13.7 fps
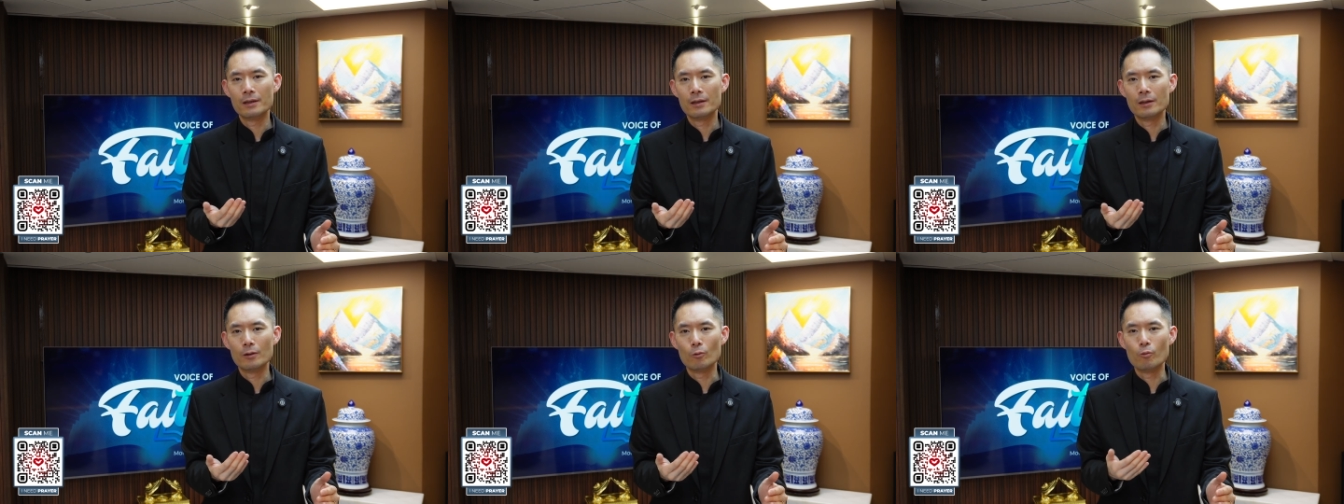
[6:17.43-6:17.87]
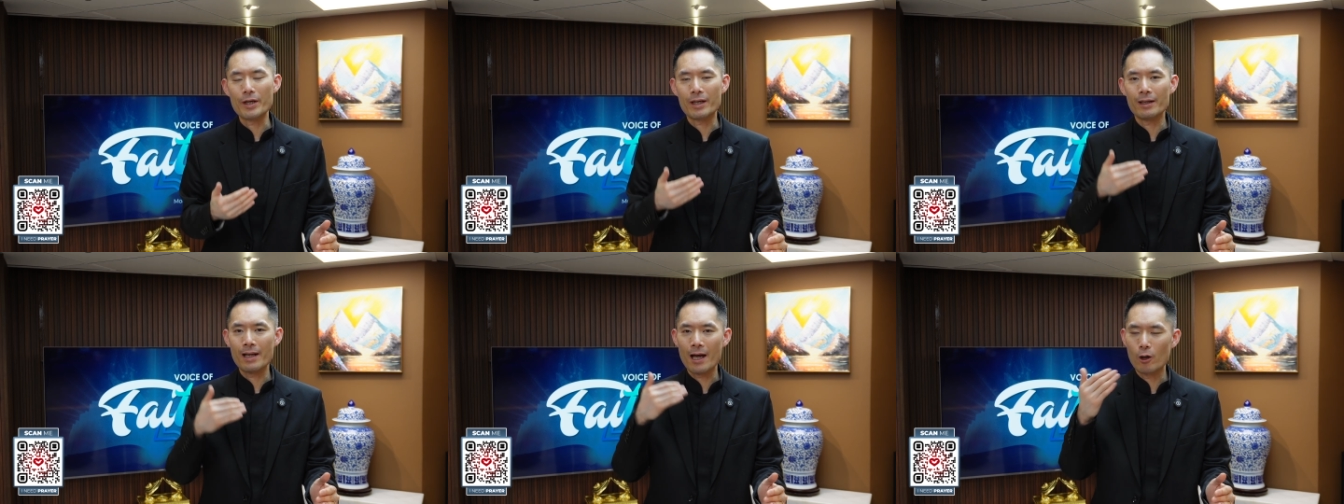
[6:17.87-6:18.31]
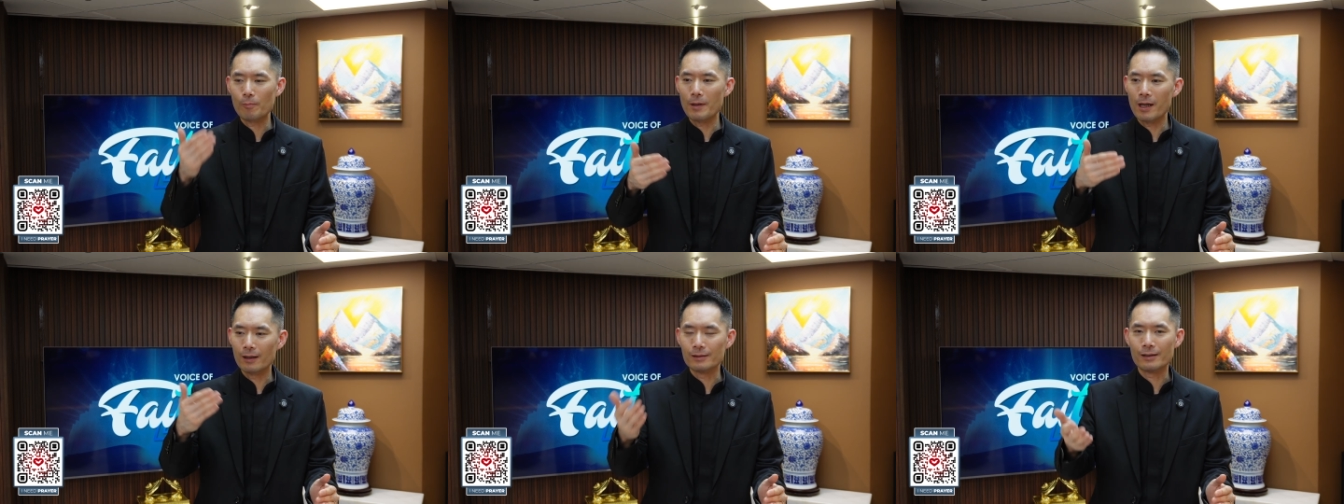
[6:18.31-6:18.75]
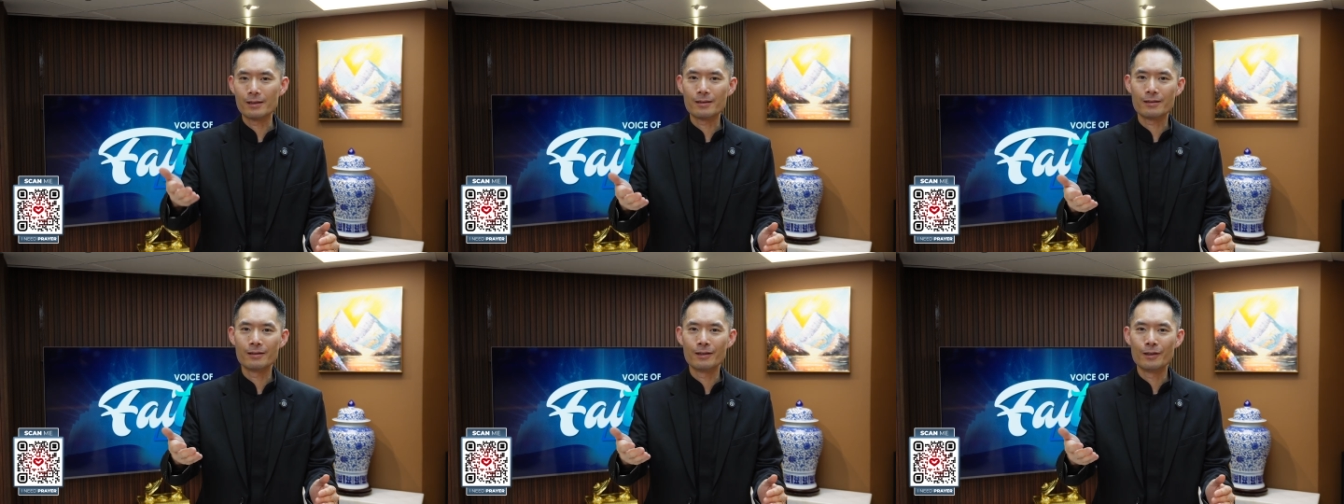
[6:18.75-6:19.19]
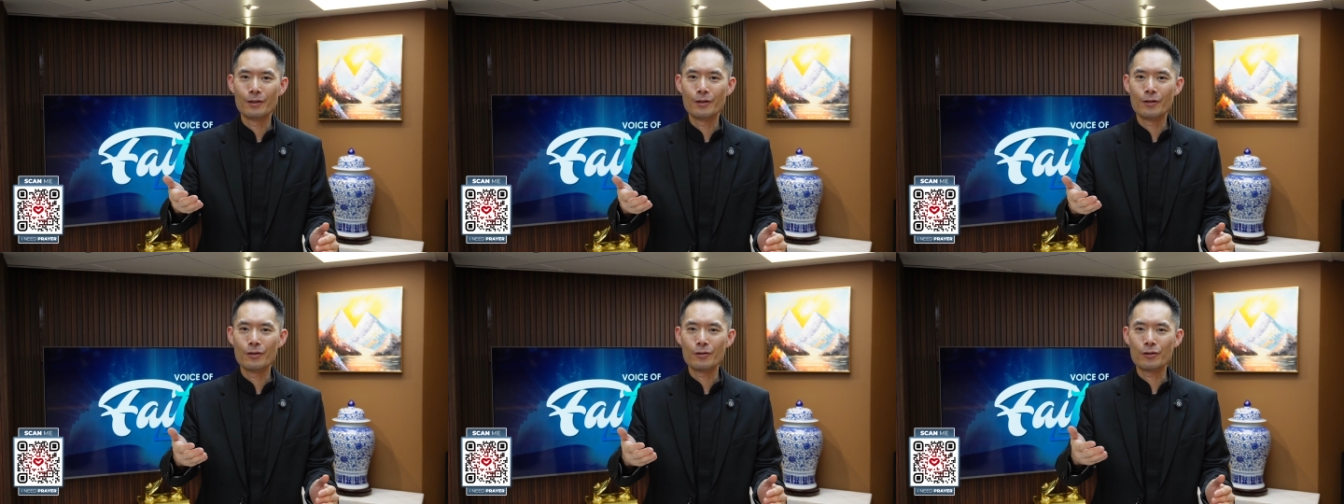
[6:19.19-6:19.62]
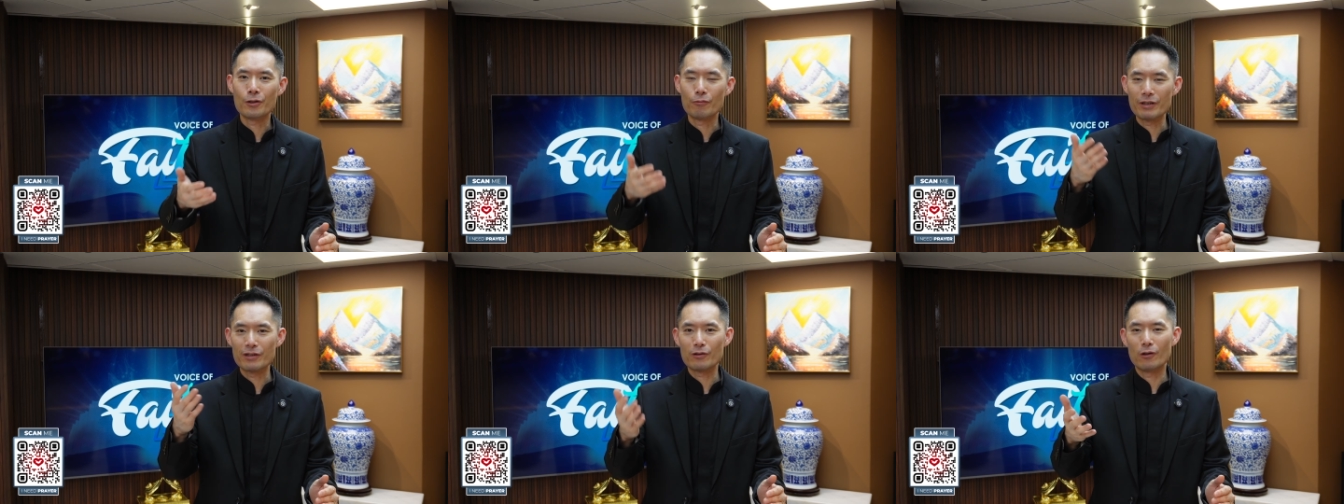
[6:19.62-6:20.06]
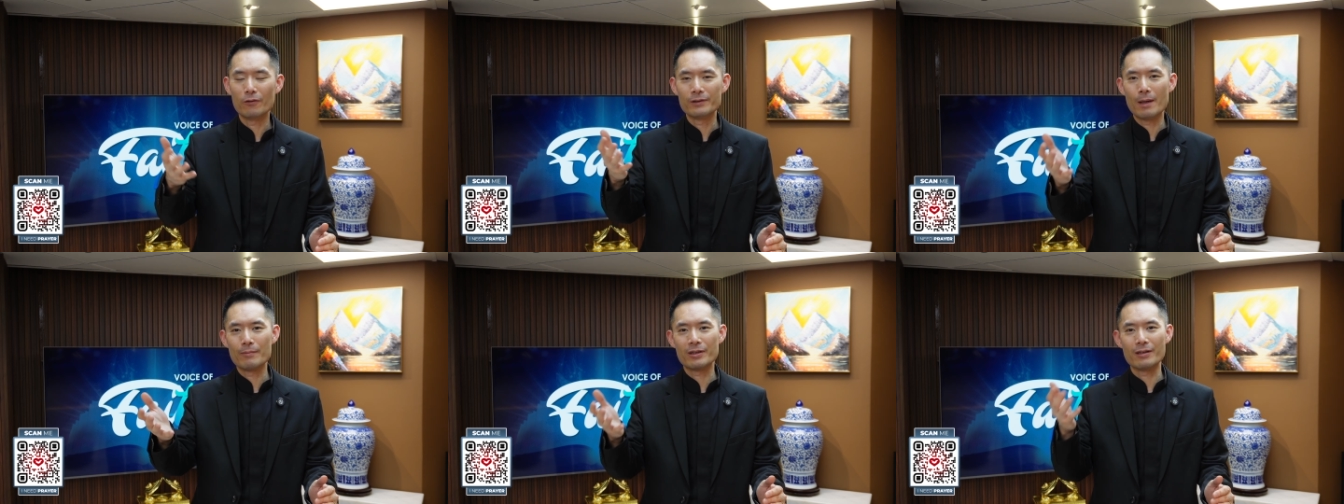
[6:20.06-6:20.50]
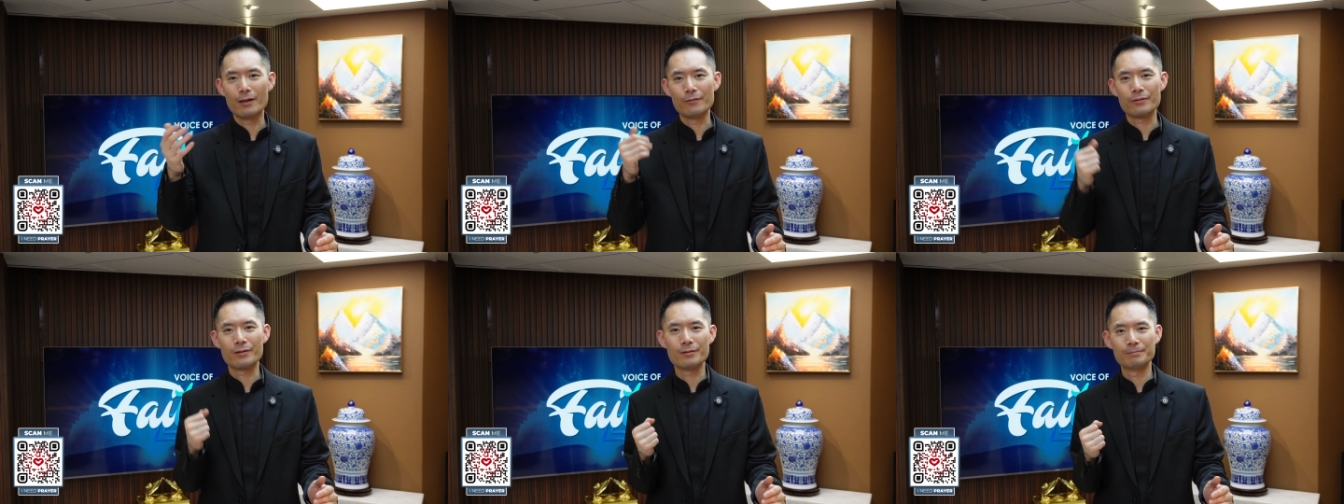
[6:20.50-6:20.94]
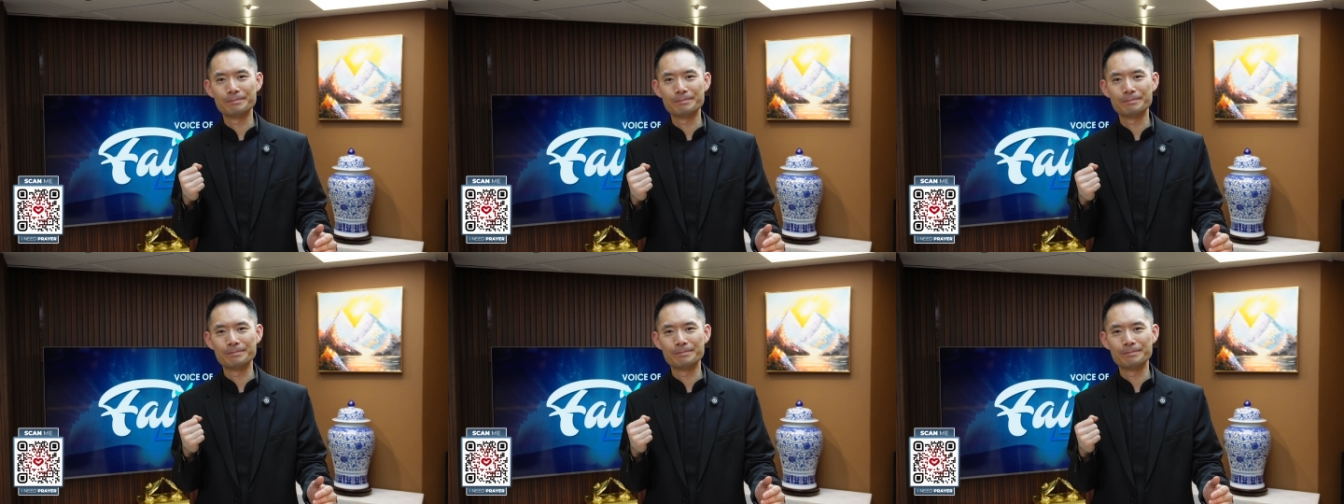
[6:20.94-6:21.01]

we can help others to resolve themselves.